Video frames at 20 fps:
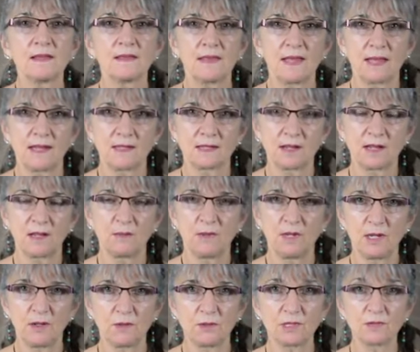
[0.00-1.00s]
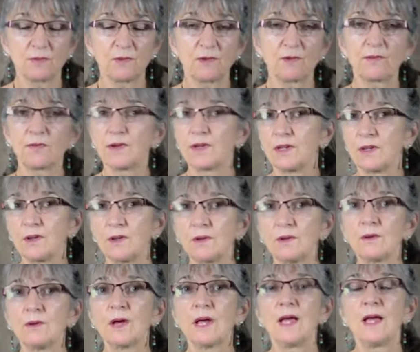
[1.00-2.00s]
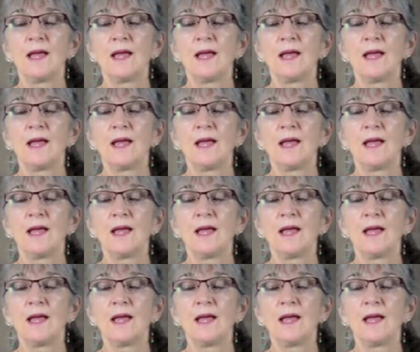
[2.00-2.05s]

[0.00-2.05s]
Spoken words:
that is going to be useful for you